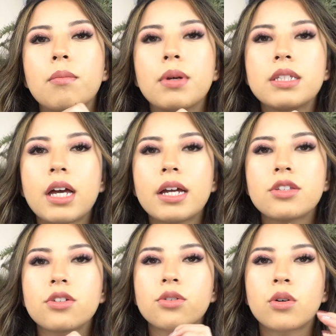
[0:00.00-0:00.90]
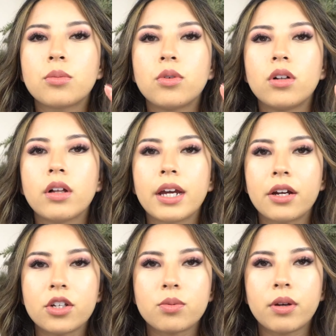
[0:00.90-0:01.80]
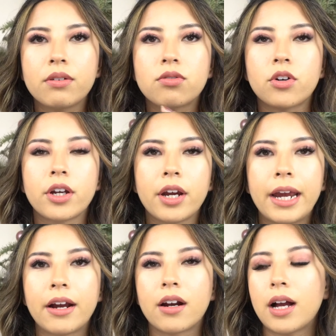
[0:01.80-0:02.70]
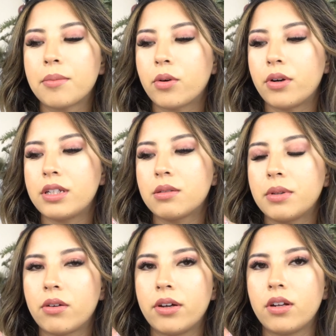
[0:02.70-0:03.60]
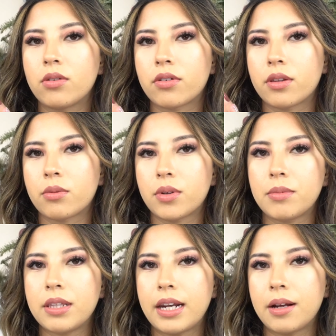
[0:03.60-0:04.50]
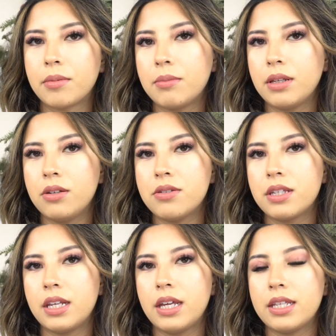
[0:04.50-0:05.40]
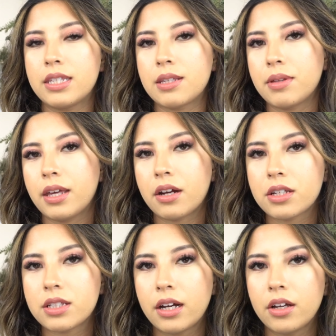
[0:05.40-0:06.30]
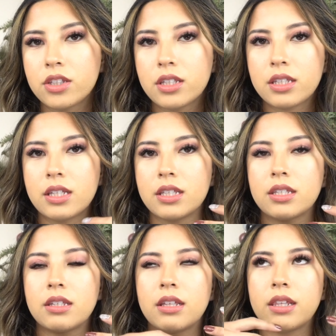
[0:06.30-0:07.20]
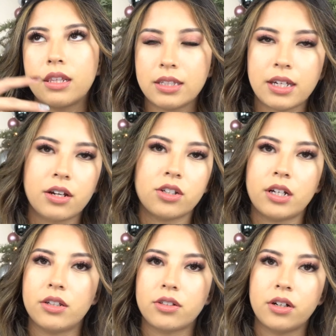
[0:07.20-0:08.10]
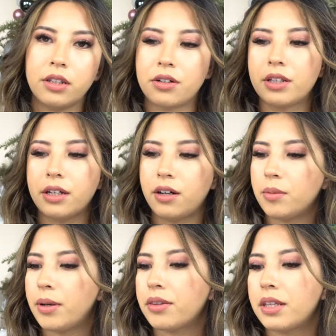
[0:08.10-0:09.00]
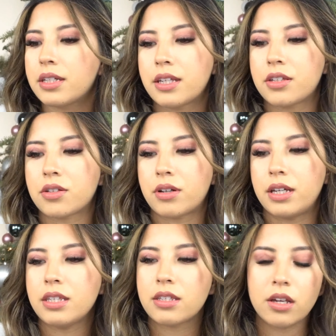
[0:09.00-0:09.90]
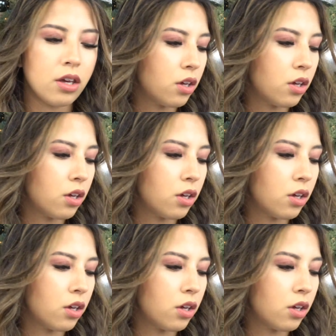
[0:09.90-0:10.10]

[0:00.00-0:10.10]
Besides your normal hairspray for your hair, I'm going to be going over the ribbon that I'm going to be using in some of the hairstyles, since these hairstyles are literally all about the accessories.